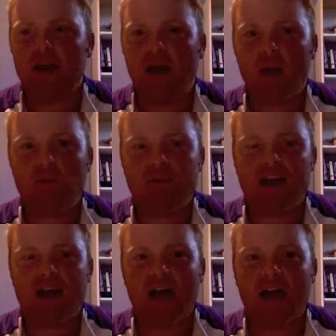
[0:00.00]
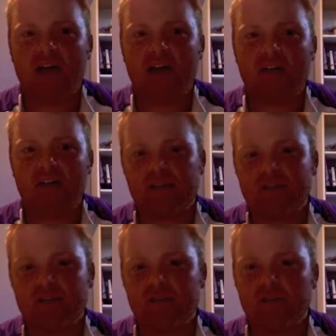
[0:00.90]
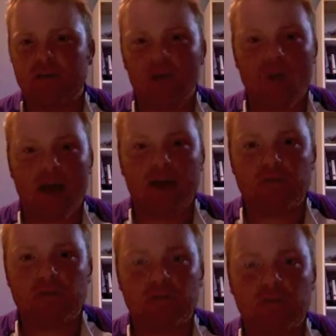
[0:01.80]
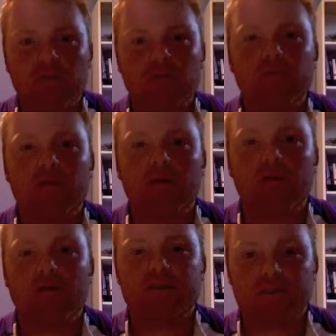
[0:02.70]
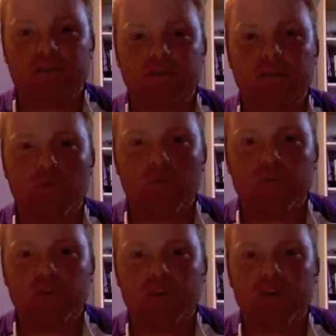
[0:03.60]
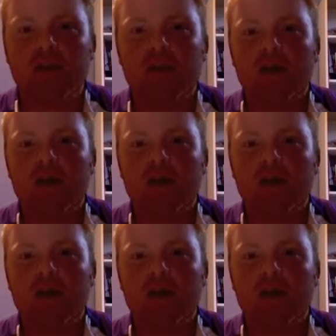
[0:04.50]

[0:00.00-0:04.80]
outside that can still interact with the people to figure out specifically what you need,